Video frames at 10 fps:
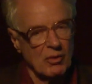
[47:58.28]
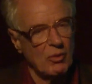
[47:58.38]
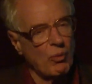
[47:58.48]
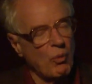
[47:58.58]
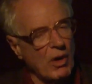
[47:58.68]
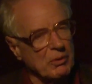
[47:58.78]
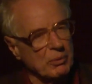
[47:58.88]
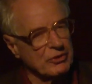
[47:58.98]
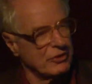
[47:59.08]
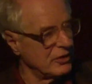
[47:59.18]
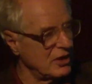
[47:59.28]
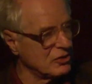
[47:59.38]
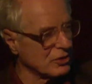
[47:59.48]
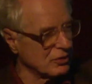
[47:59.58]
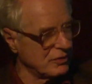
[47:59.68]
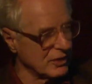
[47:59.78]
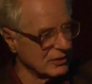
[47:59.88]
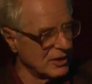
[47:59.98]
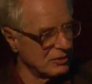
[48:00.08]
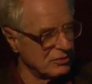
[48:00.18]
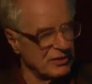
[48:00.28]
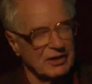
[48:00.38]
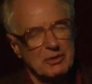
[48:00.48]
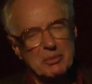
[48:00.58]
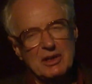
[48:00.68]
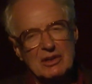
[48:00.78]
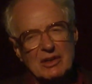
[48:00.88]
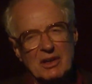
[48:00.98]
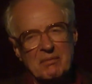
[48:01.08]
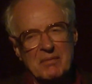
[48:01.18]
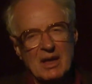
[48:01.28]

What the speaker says: What was the nature of their love at the beginning?